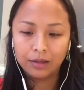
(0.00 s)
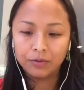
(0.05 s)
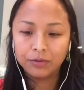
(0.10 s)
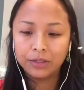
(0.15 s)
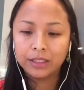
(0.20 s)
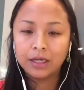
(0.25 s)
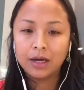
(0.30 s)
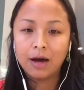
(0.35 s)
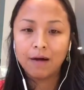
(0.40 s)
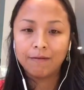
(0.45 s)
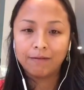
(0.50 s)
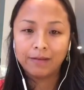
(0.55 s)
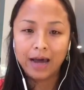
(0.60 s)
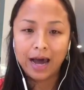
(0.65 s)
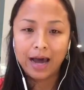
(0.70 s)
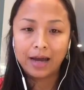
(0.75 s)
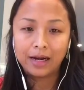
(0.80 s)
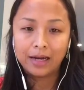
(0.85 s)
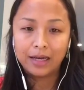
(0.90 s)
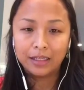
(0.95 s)
The reason of
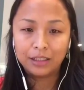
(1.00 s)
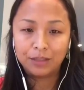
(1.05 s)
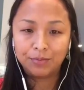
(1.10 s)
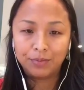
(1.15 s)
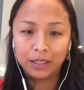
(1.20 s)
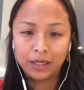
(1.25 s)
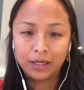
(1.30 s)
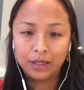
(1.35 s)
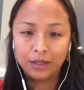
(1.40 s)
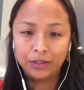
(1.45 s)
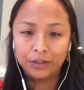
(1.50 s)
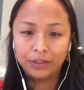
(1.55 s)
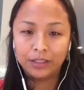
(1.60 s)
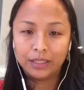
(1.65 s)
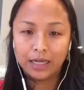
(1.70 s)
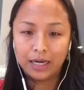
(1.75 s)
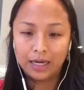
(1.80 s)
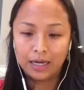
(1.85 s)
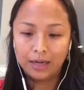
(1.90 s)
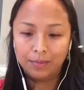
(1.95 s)
that is
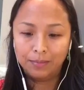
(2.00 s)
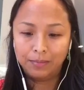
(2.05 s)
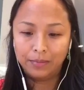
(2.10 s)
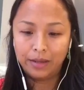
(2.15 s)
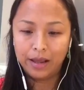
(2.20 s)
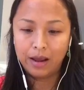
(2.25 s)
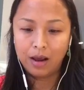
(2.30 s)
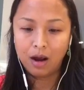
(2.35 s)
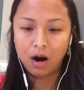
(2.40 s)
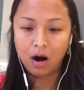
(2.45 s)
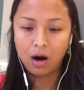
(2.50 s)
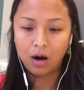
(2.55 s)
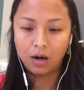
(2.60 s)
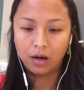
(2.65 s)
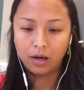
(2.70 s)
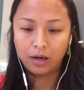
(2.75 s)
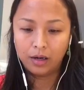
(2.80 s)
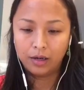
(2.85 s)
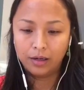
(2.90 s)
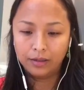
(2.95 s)
because they
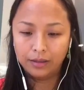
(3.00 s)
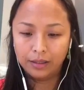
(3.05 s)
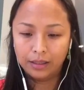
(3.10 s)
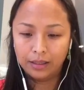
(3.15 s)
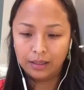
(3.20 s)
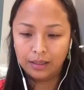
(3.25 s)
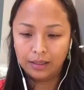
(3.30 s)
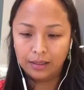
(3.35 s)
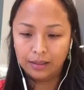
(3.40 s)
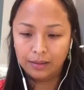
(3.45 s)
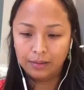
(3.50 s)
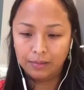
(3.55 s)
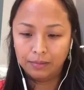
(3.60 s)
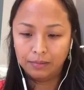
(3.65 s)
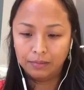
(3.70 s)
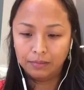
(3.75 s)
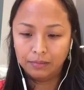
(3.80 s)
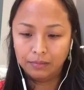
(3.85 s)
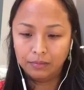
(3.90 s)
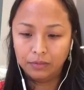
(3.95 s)
are
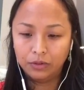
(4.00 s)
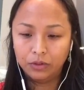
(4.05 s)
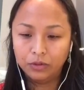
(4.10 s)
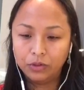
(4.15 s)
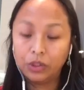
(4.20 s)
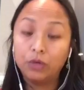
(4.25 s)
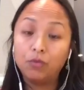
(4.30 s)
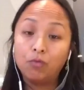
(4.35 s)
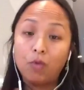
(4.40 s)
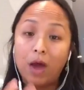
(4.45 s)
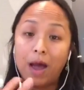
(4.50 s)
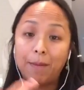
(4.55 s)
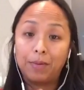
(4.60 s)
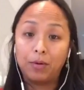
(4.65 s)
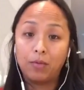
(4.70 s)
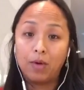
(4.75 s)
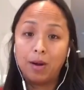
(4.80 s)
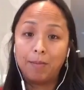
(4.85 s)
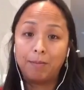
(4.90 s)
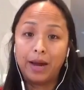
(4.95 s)
usually wrapped
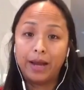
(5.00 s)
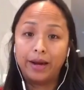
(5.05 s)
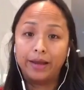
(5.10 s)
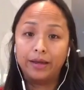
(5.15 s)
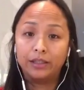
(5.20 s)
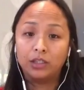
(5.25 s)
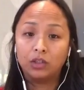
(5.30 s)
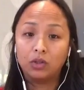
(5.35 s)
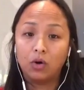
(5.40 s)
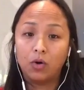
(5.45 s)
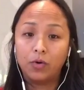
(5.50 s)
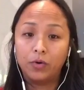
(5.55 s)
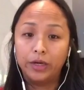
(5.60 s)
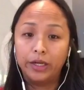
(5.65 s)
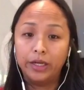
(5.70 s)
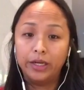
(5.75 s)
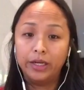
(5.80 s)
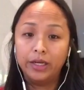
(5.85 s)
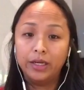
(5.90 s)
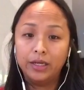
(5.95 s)
around by their
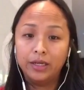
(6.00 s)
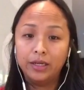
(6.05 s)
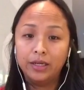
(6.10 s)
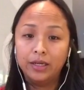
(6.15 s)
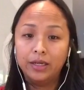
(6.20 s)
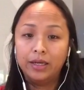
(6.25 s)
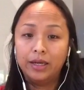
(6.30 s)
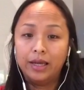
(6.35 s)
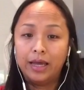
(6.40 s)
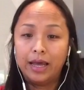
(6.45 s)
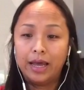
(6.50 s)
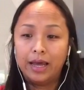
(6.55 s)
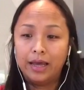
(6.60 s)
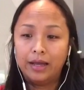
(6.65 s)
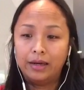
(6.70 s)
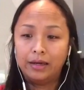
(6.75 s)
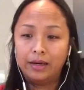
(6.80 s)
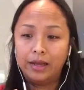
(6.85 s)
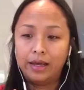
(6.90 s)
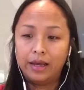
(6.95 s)
story,
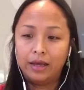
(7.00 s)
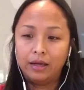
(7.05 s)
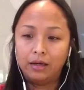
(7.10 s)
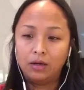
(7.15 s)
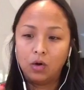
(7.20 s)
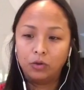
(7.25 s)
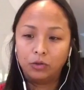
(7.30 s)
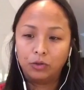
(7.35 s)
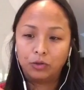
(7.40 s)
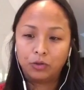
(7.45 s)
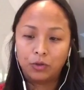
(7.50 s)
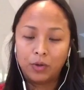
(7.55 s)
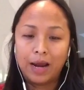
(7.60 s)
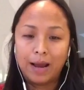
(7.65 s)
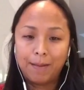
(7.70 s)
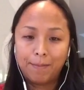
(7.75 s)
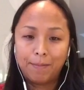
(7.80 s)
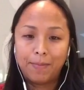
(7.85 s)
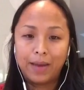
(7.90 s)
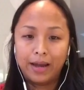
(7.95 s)
and then or
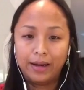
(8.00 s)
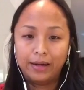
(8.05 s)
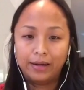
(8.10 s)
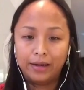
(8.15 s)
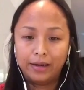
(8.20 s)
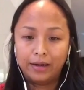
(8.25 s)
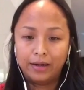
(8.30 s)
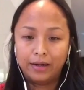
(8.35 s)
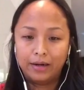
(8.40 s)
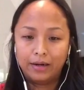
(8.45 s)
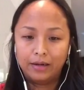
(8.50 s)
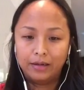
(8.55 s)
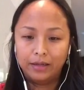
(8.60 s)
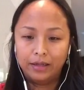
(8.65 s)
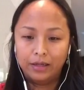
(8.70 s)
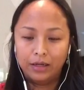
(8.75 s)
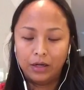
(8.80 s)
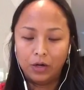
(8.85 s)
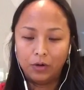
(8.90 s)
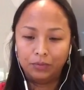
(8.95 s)
trapped by their,
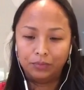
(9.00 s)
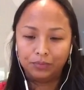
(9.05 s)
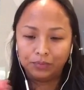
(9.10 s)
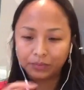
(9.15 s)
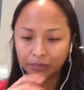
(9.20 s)
you know,